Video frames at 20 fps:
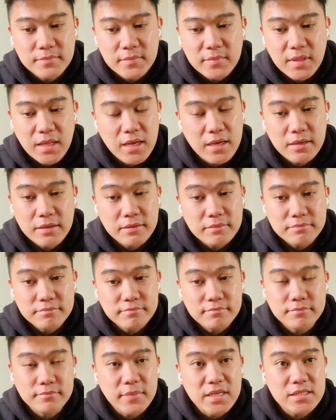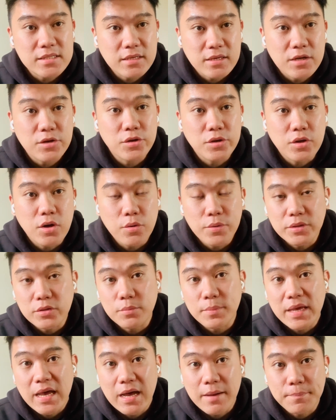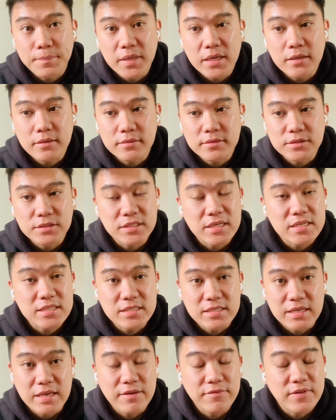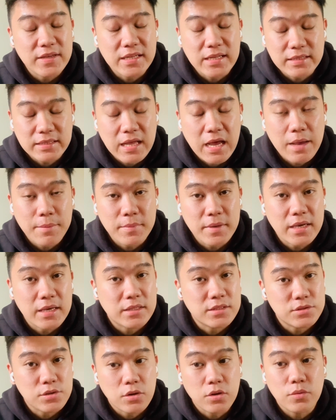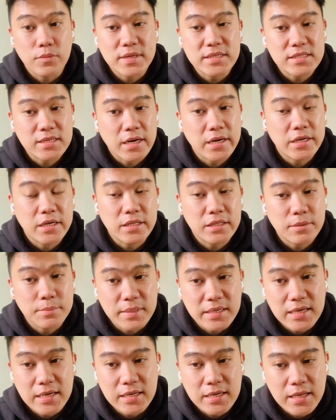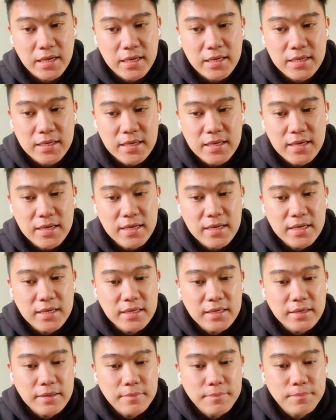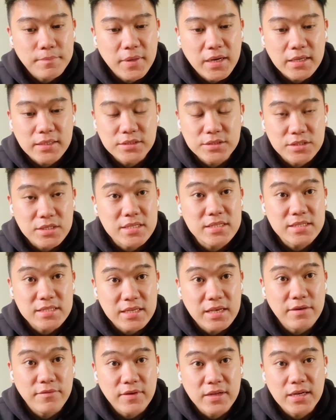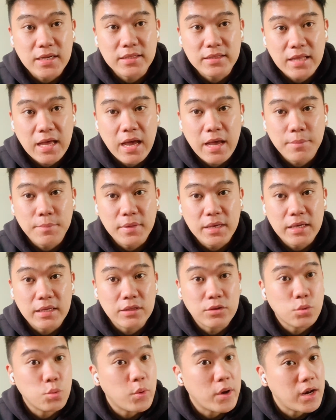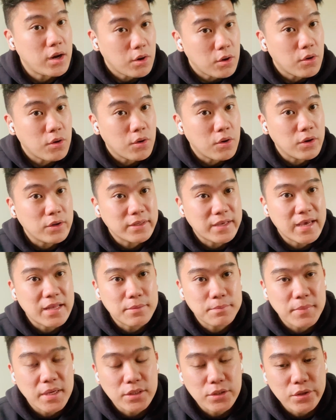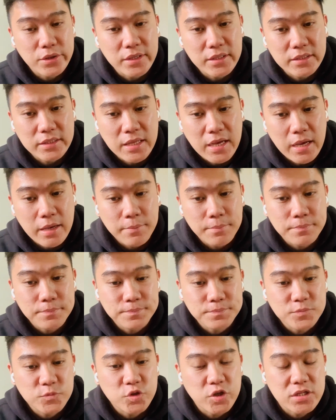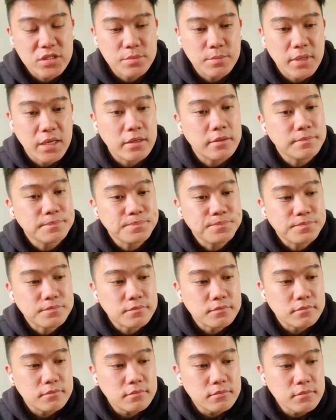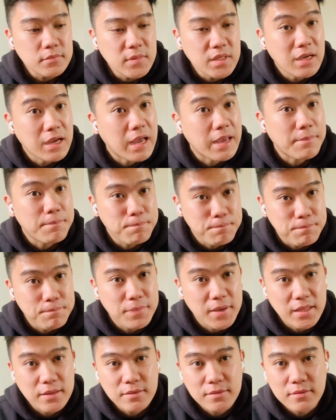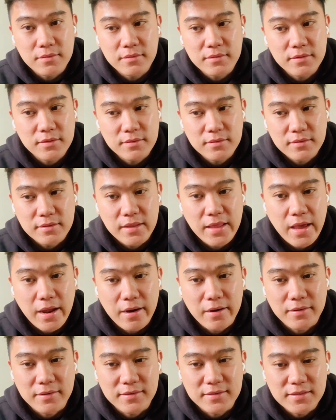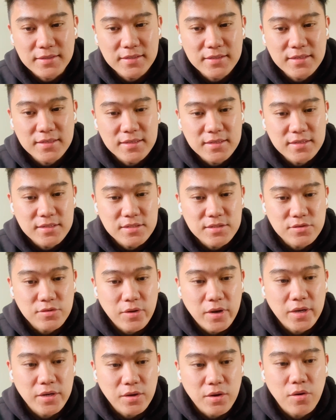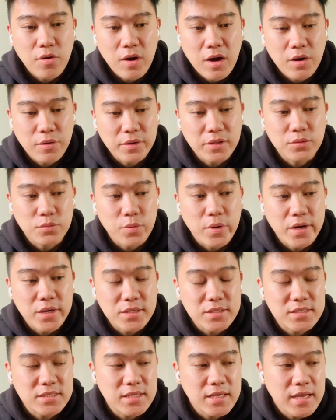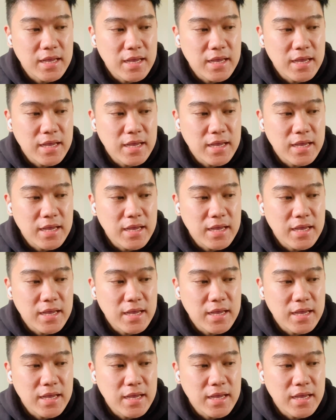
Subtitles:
Yeah, basically you're going to be happy. Just give it a time. It's always hard in the beginning, but just give it a time. It will all get better in time. Trust me, I've been there, so I know how it works.